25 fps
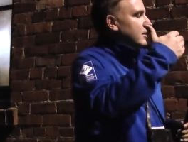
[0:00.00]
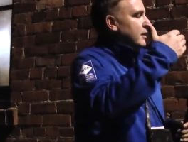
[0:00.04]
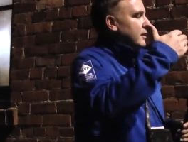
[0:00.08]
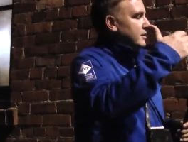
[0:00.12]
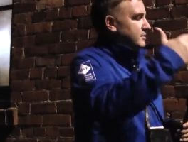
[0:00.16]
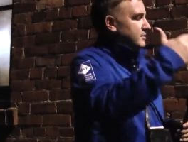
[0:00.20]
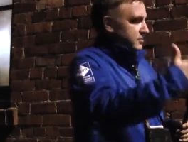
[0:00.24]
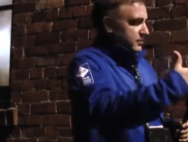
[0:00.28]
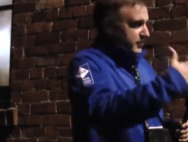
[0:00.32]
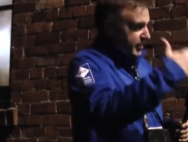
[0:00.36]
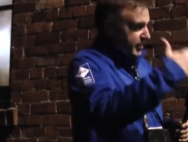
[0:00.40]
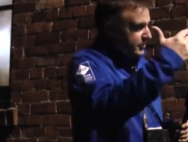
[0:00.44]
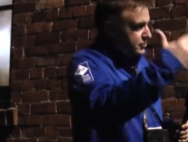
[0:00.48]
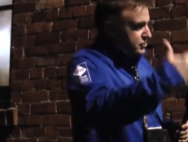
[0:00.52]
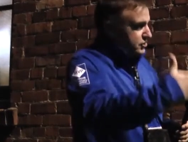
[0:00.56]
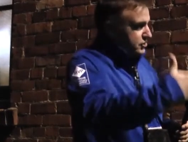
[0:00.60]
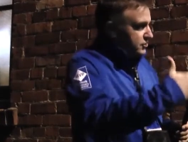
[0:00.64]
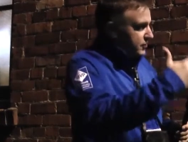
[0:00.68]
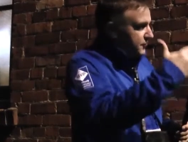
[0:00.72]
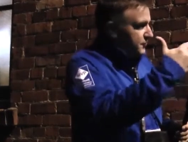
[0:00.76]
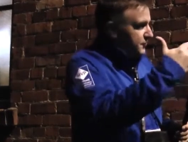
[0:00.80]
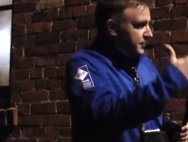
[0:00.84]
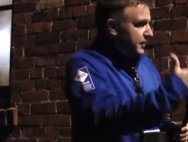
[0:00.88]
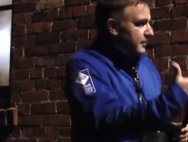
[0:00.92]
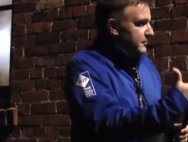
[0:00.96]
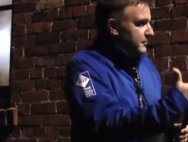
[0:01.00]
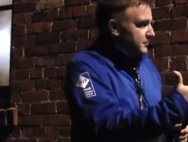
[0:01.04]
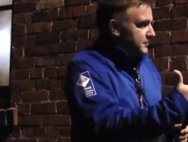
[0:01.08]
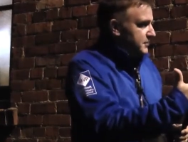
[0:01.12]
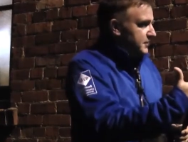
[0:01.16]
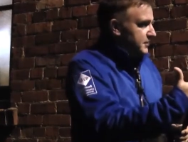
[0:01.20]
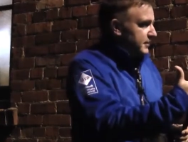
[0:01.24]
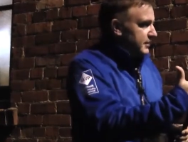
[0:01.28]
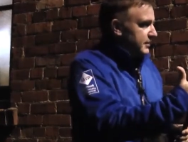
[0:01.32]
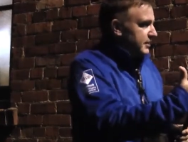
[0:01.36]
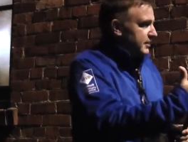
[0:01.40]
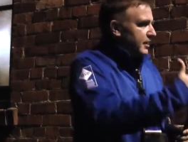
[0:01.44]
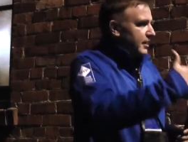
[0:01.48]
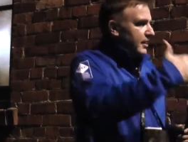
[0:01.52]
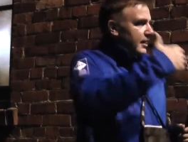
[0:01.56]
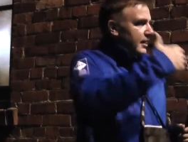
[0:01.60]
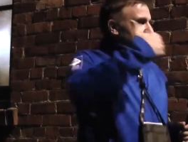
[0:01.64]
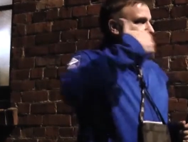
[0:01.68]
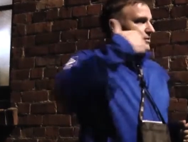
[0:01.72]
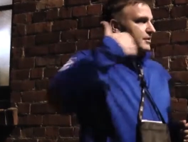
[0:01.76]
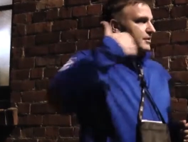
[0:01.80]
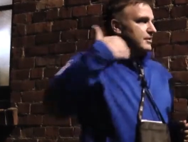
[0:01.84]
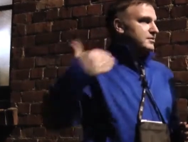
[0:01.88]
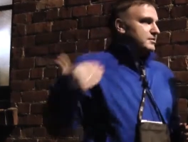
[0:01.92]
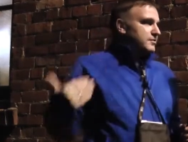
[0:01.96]
isolation of something,
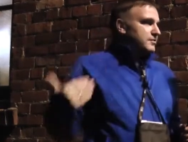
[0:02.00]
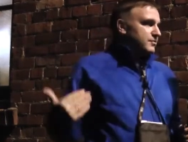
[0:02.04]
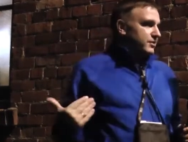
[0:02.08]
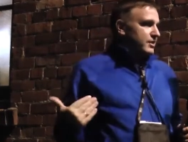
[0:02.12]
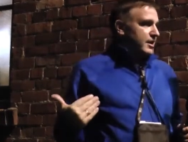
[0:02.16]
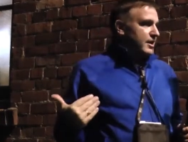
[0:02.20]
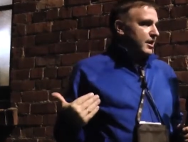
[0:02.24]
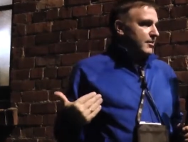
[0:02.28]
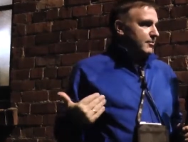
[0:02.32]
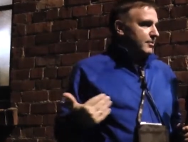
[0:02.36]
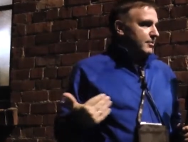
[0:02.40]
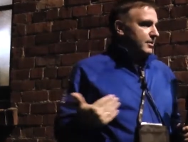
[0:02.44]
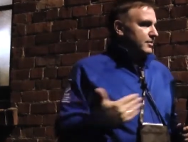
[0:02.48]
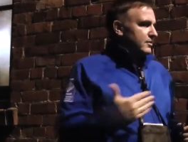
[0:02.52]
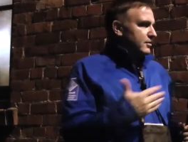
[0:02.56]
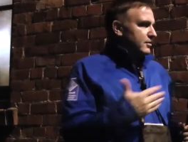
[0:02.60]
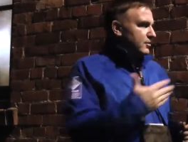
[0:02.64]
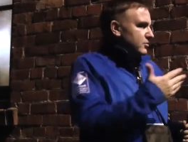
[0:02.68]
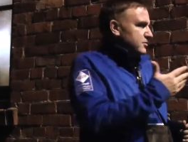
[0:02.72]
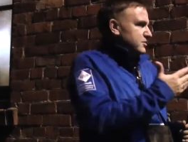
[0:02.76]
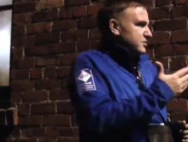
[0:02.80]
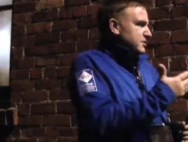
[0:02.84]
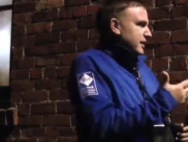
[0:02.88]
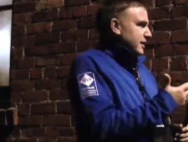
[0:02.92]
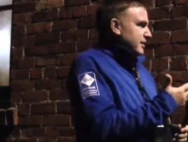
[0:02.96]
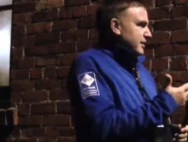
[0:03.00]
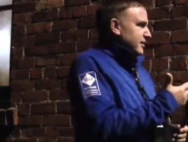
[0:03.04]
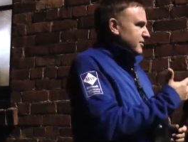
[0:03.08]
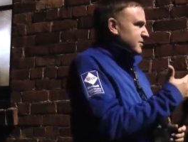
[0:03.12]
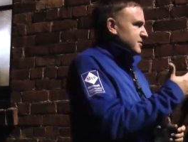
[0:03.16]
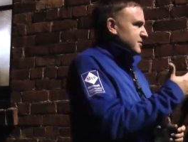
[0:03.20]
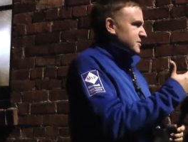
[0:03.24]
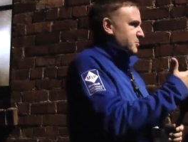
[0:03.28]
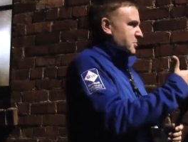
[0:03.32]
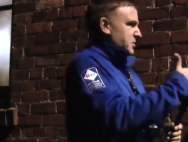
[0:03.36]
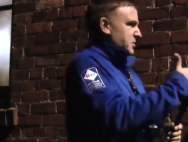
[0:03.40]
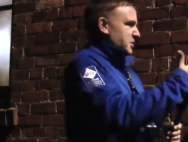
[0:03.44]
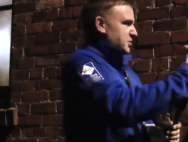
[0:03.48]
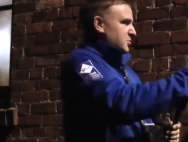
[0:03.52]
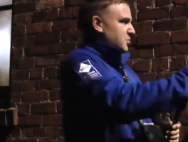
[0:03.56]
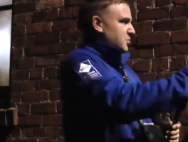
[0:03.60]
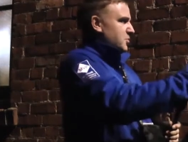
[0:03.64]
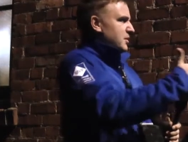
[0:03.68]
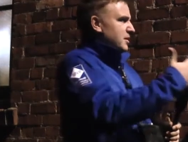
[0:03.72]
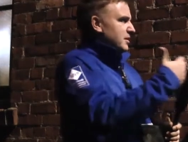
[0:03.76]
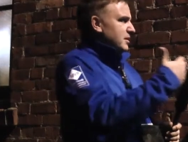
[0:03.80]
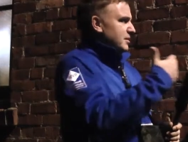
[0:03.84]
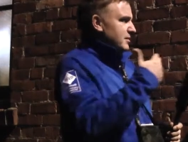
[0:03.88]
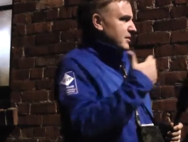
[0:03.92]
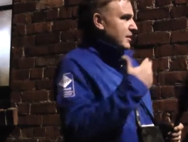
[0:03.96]
and there's a VM, and the container is
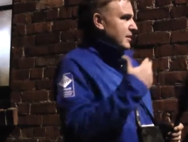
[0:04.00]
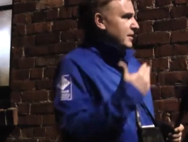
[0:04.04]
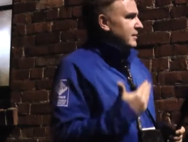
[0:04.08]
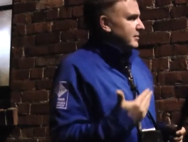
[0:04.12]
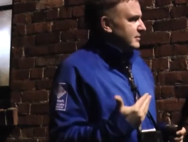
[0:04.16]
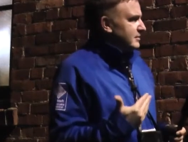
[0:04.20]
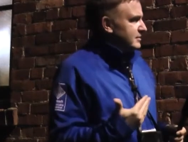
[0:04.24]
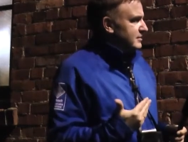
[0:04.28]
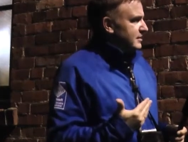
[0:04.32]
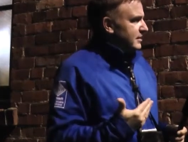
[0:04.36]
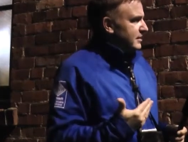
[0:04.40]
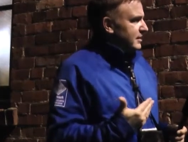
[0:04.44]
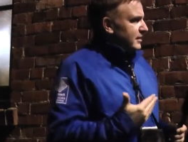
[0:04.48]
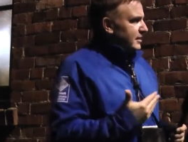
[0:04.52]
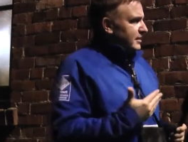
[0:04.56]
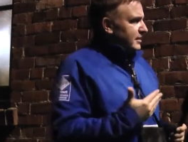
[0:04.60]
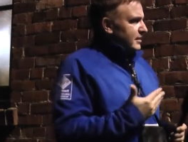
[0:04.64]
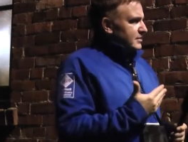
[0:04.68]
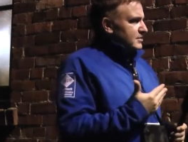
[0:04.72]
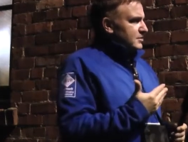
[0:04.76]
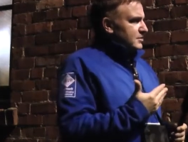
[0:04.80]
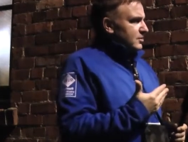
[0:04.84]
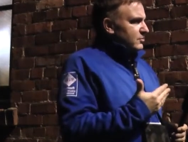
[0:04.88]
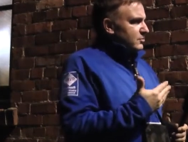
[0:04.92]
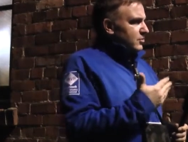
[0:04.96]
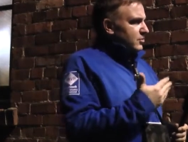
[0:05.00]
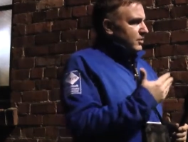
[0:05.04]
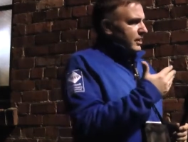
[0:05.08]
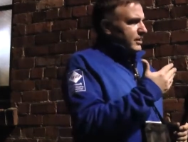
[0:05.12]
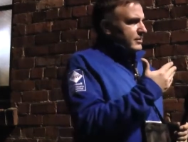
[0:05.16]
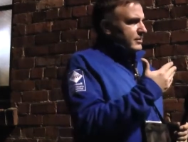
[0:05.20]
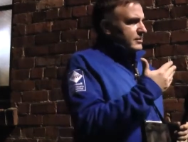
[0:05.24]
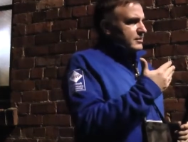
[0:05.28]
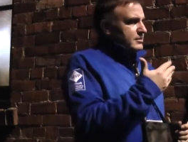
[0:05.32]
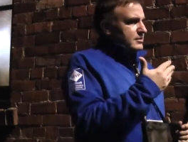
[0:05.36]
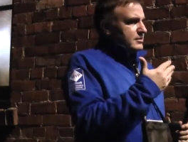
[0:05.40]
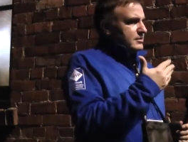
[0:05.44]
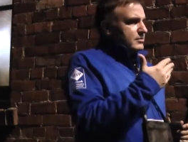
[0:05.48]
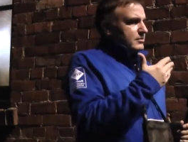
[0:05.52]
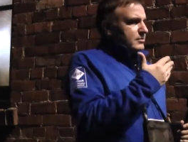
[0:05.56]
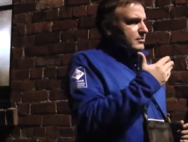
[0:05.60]
between that. Yes. So you get